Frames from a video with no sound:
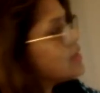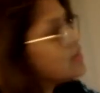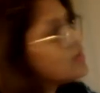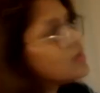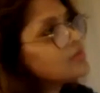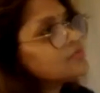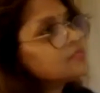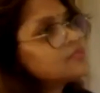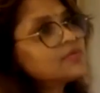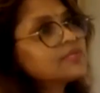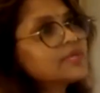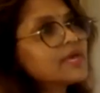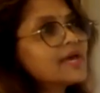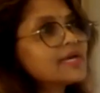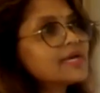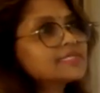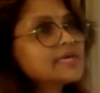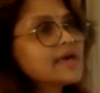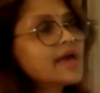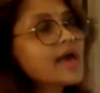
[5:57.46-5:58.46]
also the
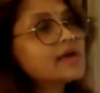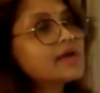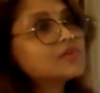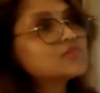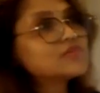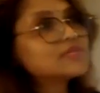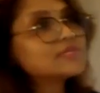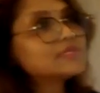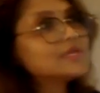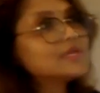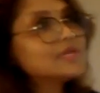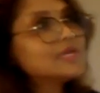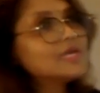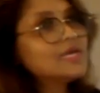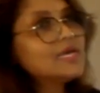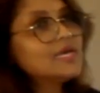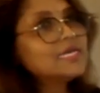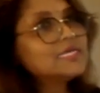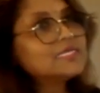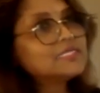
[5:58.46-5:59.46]
hexahedron
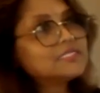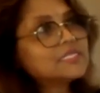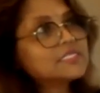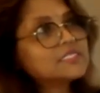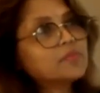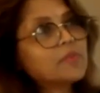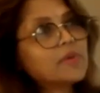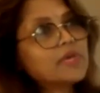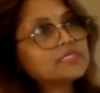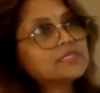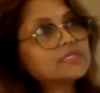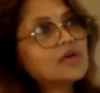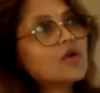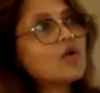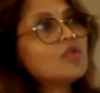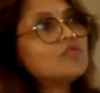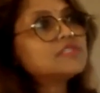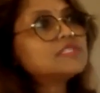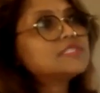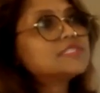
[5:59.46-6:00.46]
is the space I
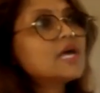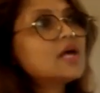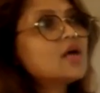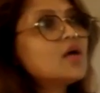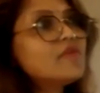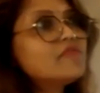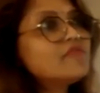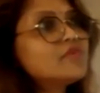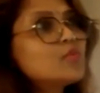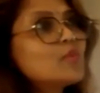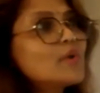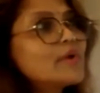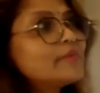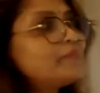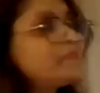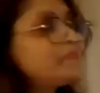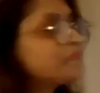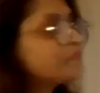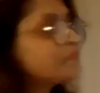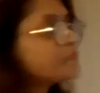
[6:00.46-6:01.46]
always tell
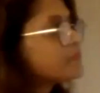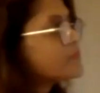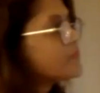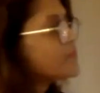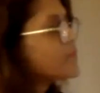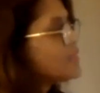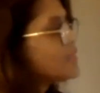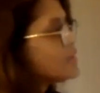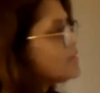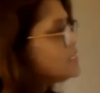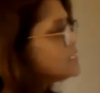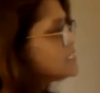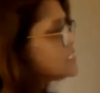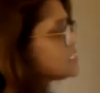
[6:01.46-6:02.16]
everyone, it's a